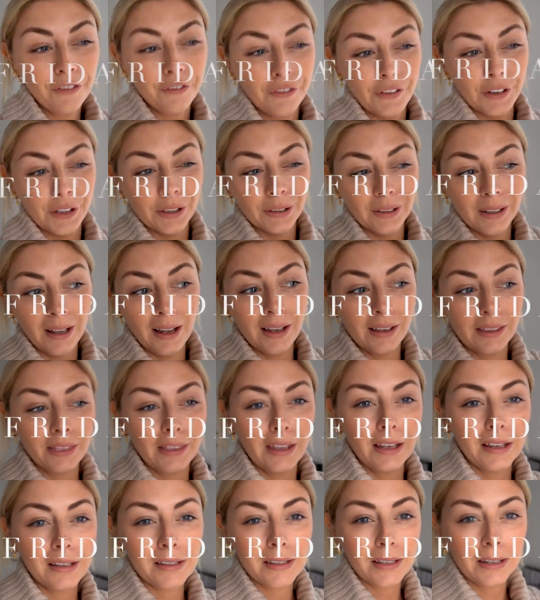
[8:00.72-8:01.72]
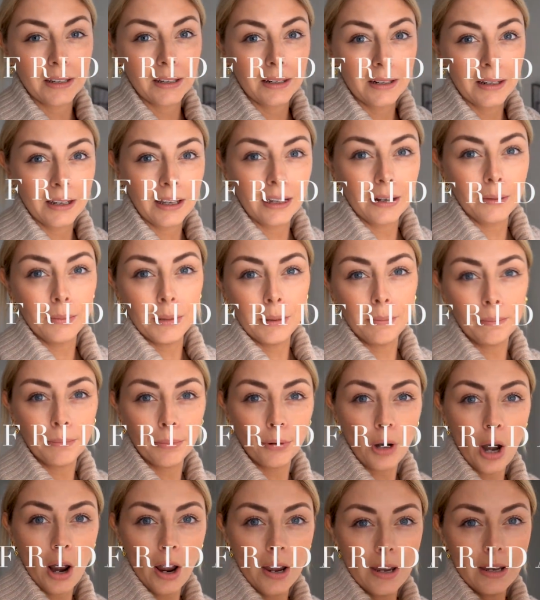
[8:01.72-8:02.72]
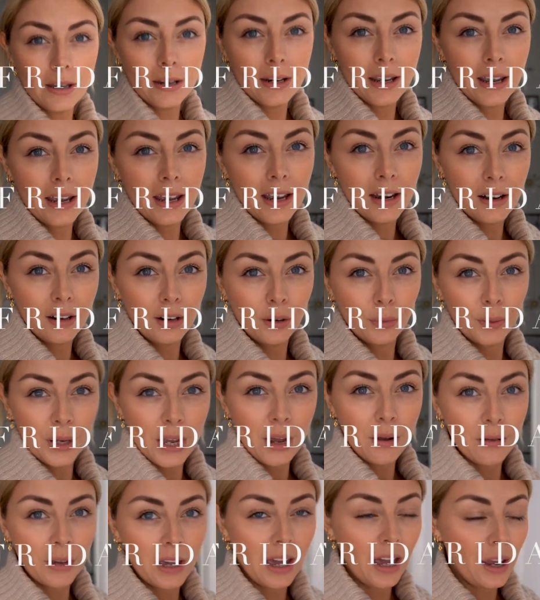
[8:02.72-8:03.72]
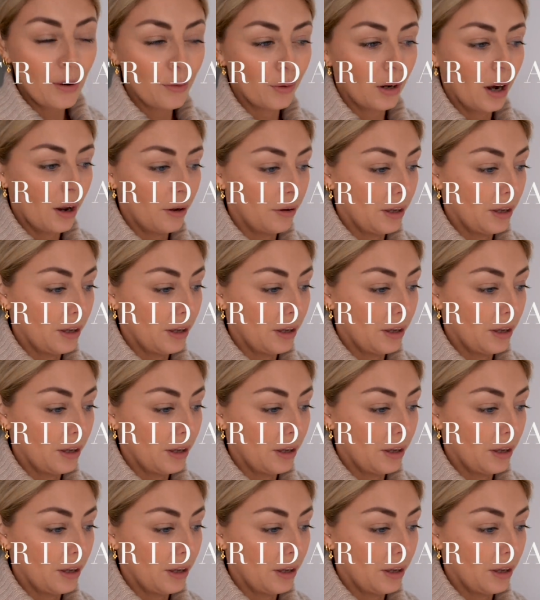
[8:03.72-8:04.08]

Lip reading: Feel like things are gonna get a bit bright in here. Are we okay? We're